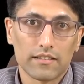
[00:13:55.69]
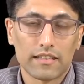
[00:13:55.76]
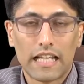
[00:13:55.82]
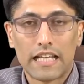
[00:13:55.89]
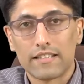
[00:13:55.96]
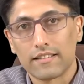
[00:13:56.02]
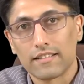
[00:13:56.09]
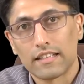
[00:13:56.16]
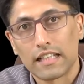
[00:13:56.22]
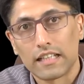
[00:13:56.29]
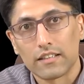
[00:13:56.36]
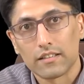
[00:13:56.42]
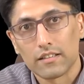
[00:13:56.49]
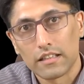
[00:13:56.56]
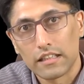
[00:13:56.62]
sense
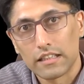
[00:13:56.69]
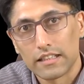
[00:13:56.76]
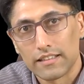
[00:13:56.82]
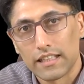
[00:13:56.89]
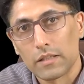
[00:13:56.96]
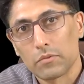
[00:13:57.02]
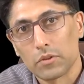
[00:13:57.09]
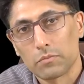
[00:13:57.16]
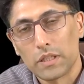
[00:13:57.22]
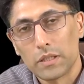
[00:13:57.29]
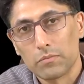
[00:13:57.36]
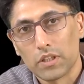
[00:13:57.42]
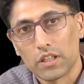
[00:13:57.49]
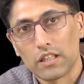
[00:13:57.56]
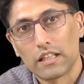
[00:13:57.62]
that disabled
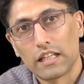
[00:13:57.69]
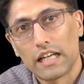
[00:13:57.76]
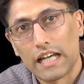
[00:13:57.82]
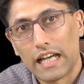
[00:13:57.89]
people